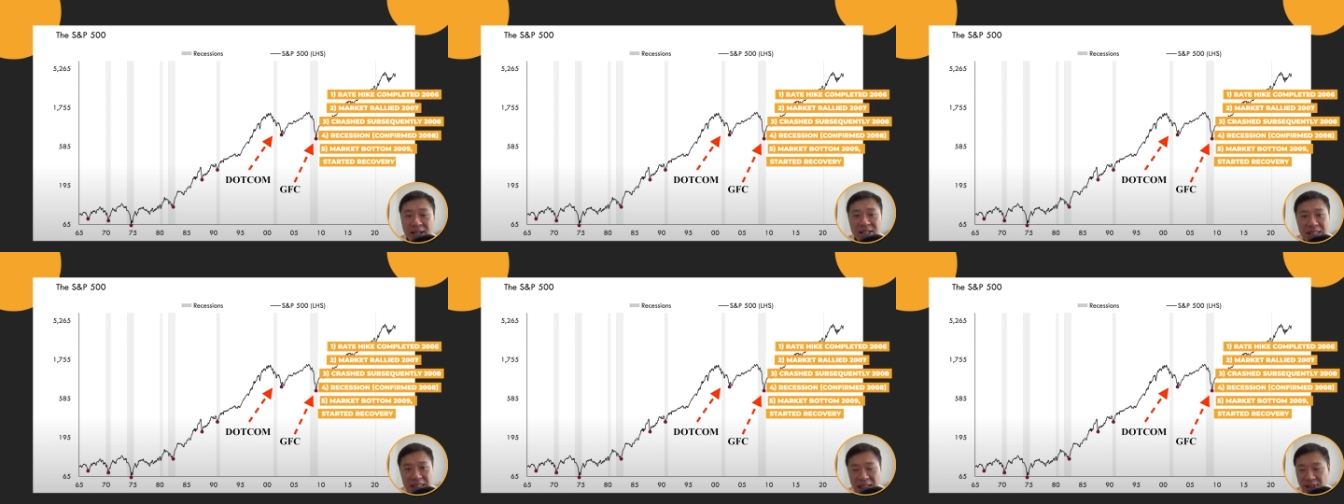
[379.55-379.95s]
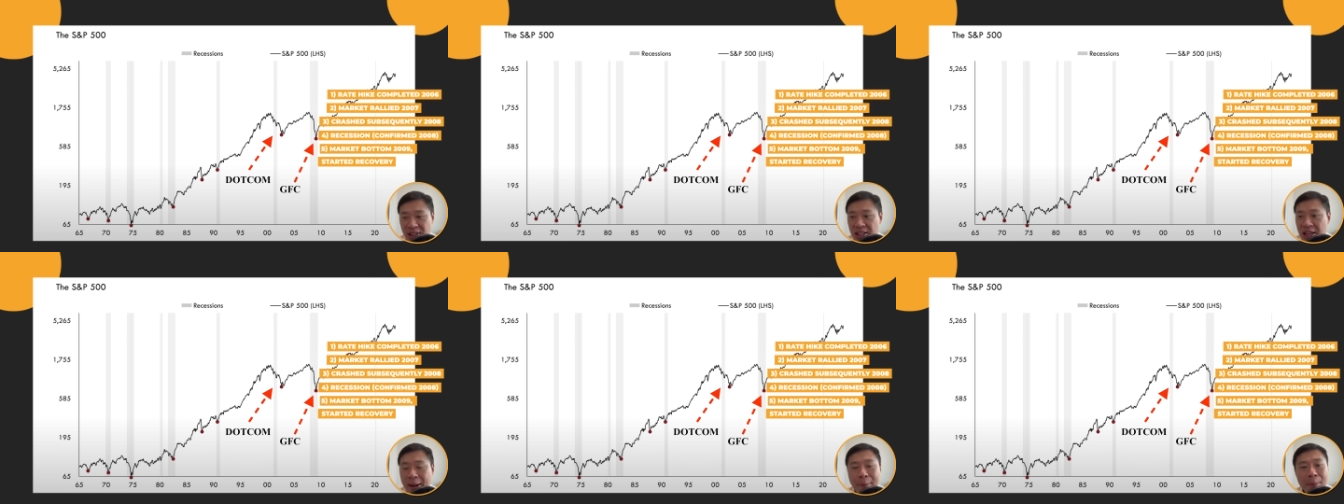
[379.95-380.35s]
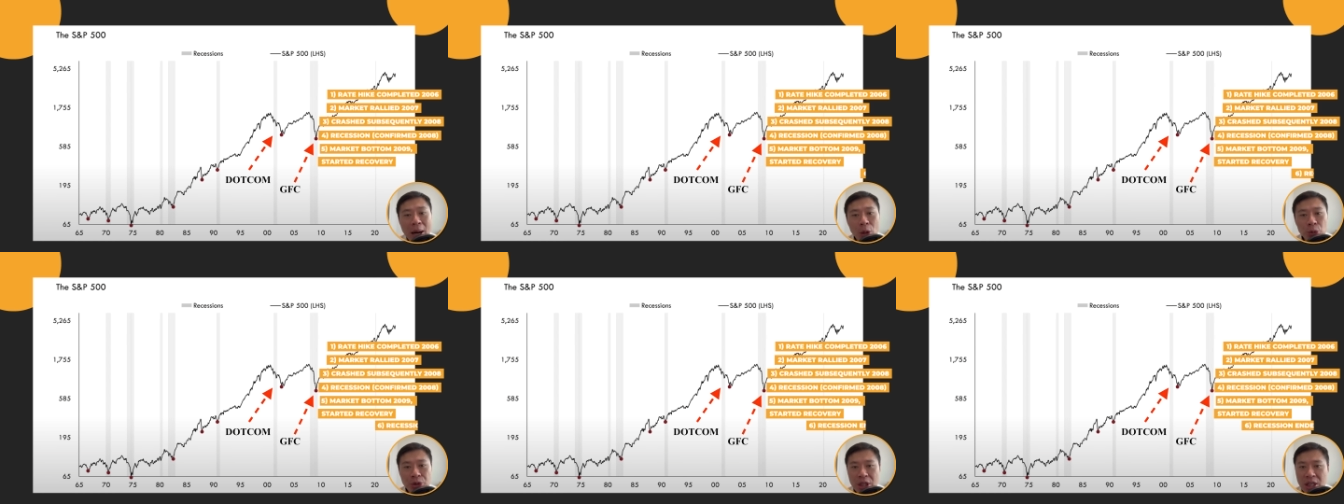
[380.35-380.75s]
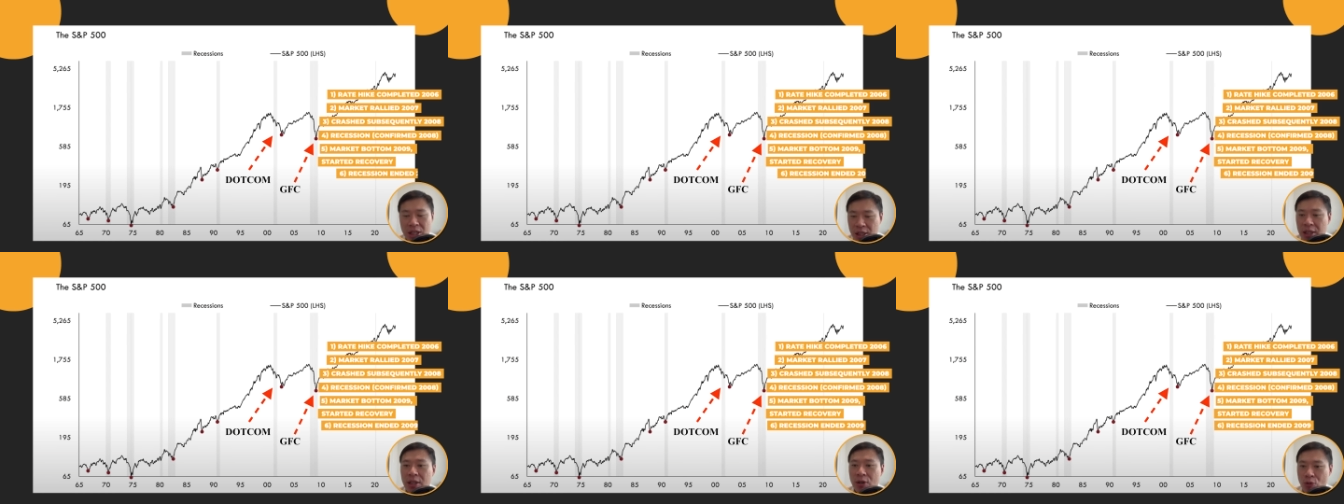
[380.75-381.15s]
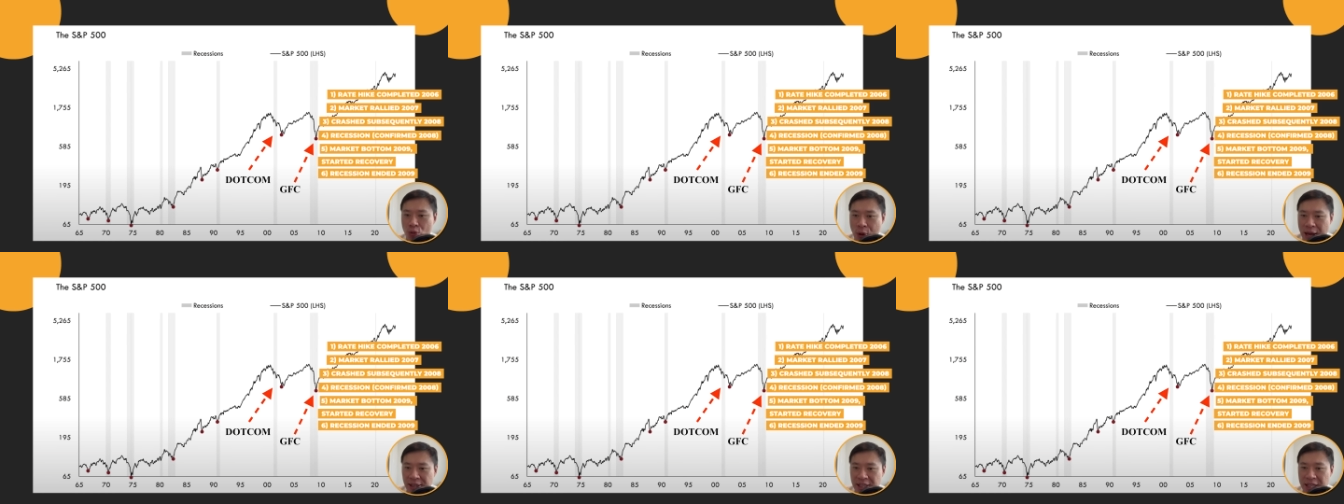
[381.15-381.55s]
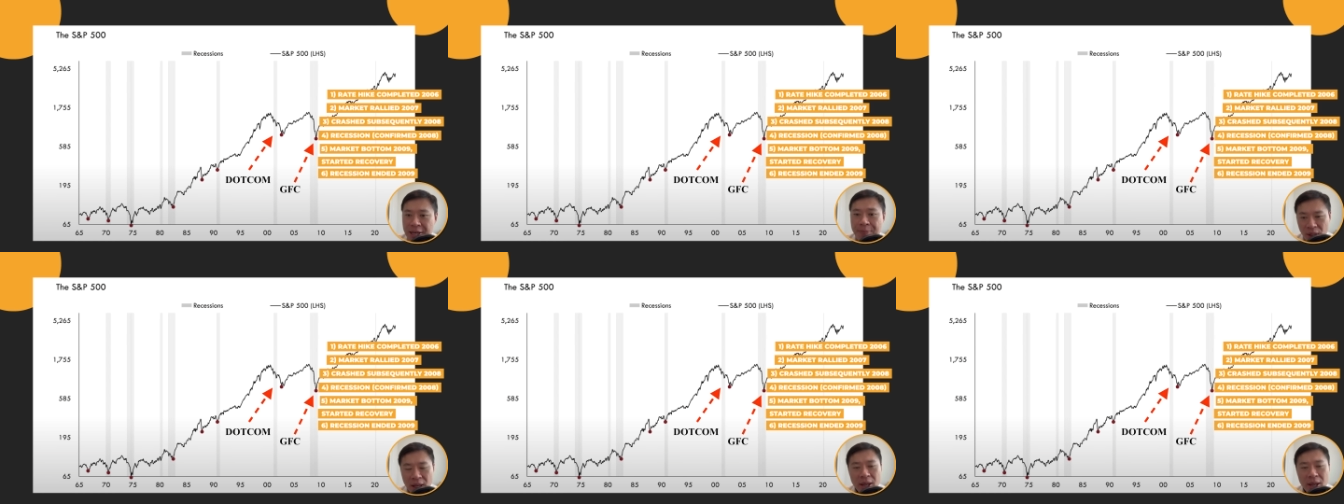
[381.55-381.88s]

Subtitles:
starting a multi-year rally.